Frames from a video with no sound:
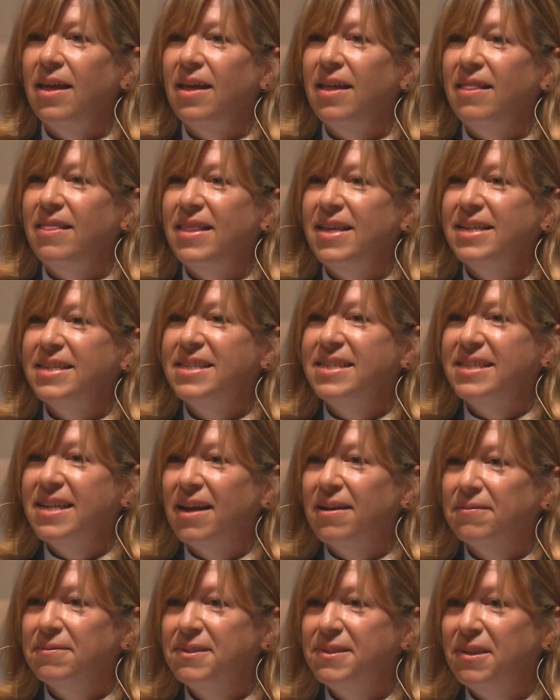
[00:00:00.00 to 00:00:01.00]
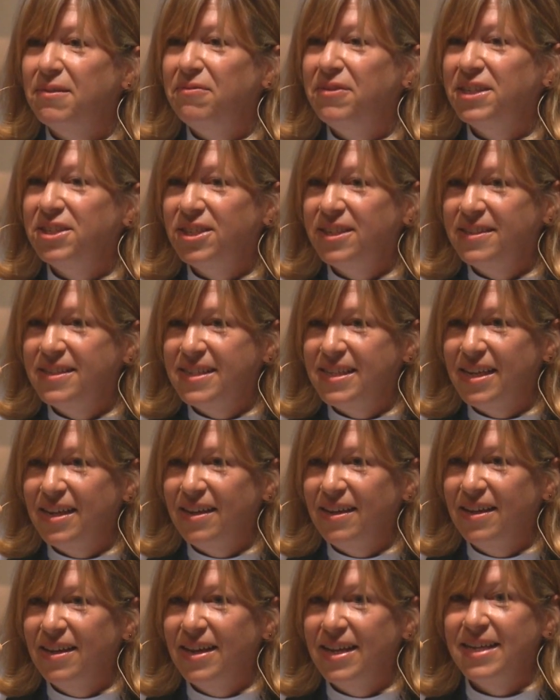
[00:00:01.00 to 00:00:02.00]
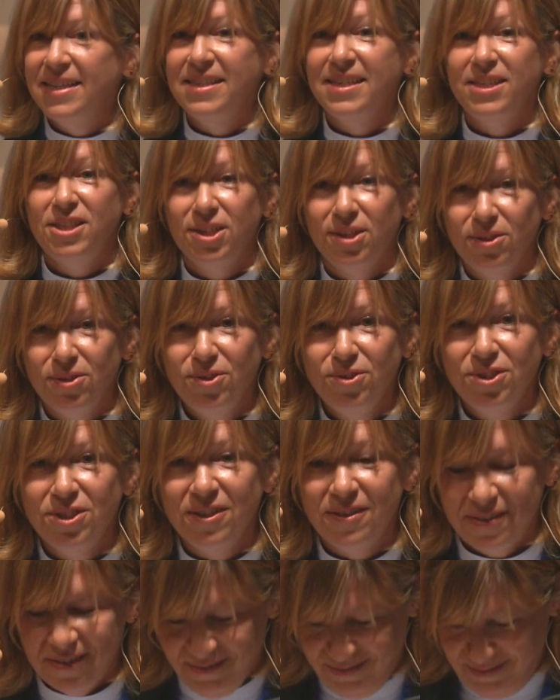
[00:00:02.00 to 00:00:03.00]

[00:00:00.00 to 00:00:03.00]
This self-sufficiency is a delusion.